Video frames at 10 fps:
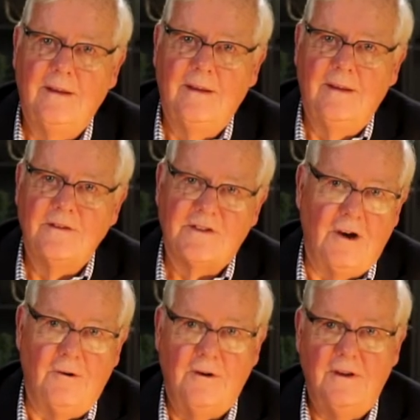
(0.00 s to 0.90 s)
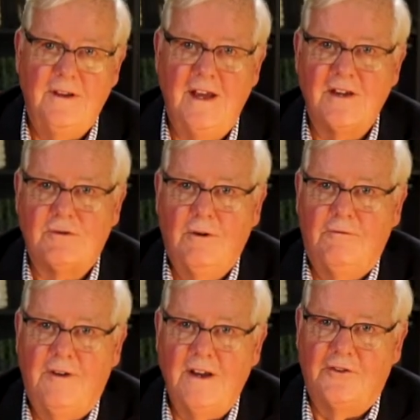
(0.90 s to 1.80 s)
So, yes, we'll
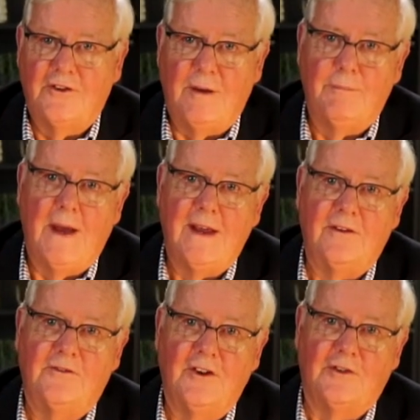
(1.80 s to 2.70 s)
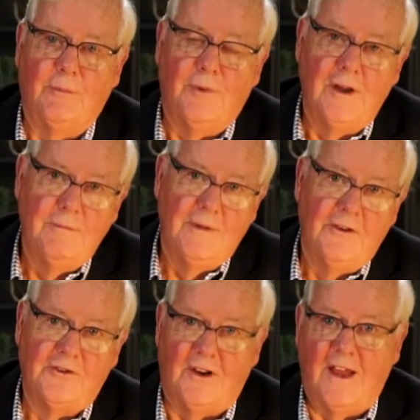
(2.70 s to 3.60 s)
face setbacks,
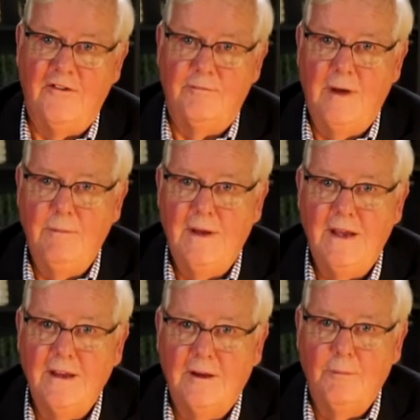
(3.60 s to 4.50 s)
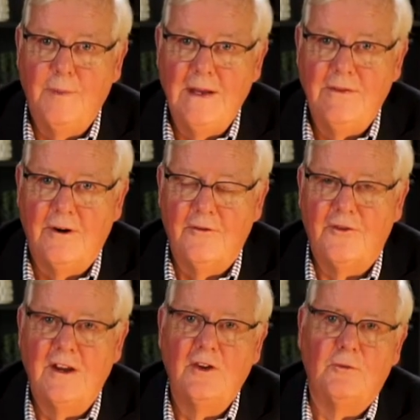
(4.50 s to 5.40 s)
disappointments, life may be incomplete, there are
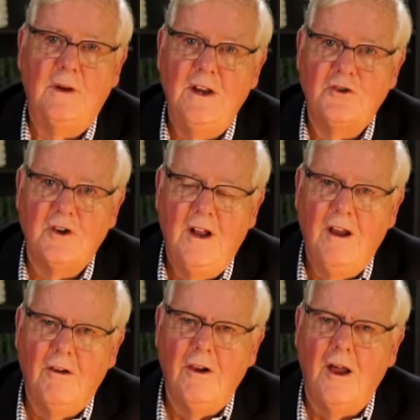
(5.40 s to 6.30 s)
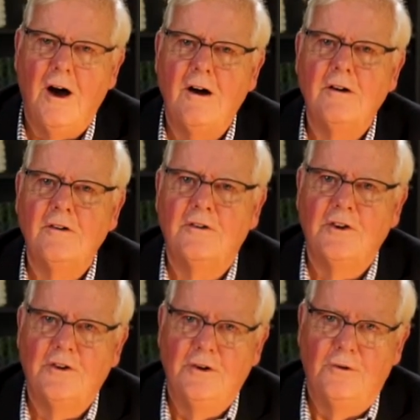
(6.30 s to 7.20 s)
things we each long to
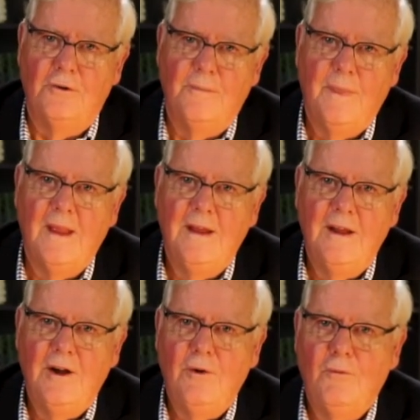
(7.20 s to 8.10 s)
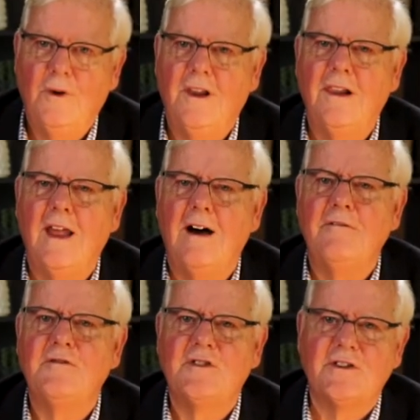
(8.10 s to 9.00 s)
do would
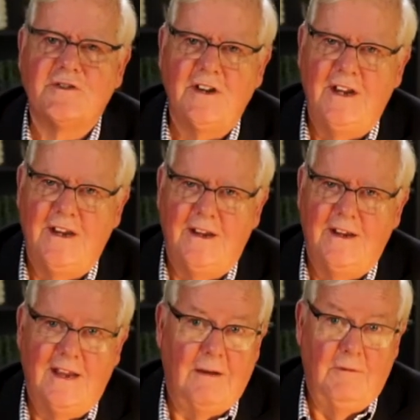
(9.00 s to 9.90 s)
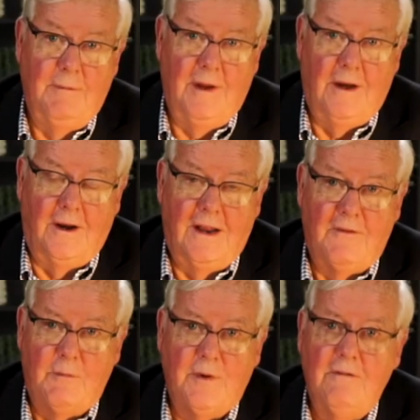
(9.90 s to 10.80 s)
love to see, and we may not have the
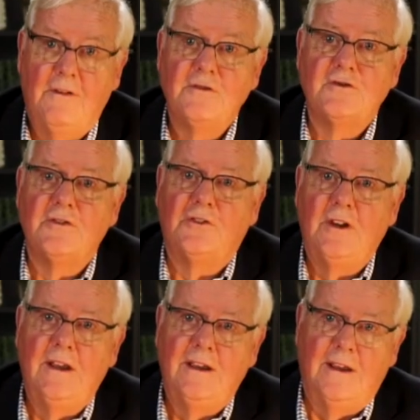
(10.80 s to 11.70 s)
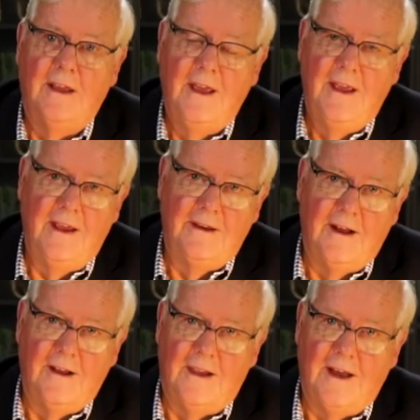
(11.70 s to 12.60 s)
privilege of seeing in
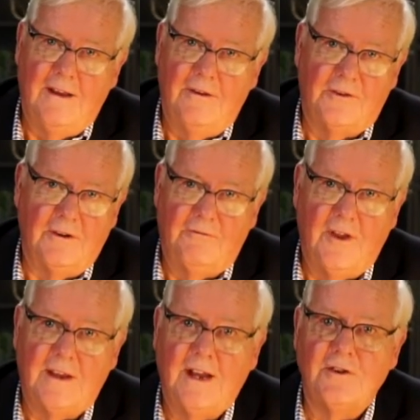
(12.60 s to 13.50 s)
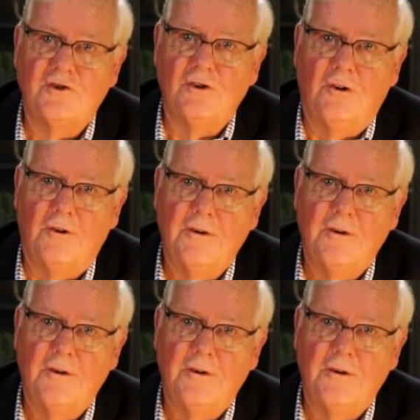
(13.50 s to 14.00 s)
our lives if they're cut short.